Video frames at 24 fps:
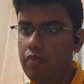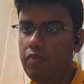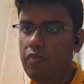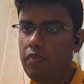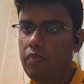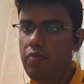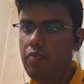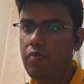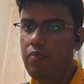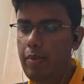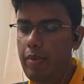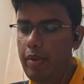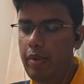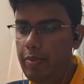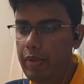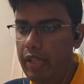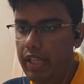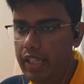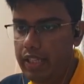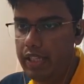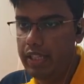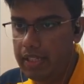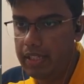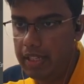Maybe play
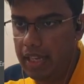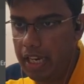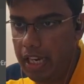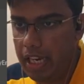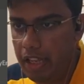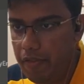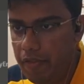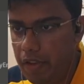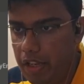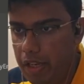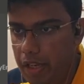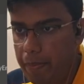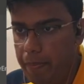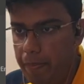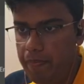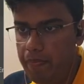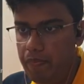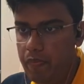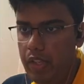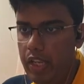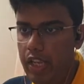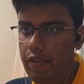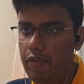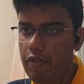this anyway,
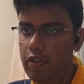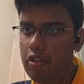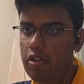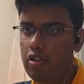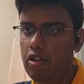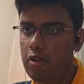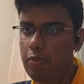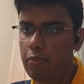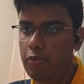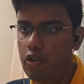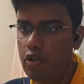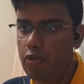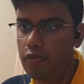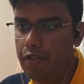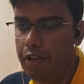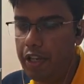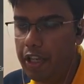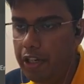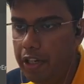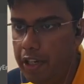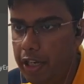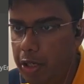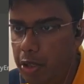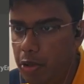even though I'm not
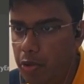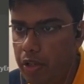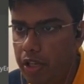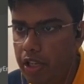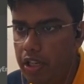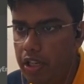fianchettoing.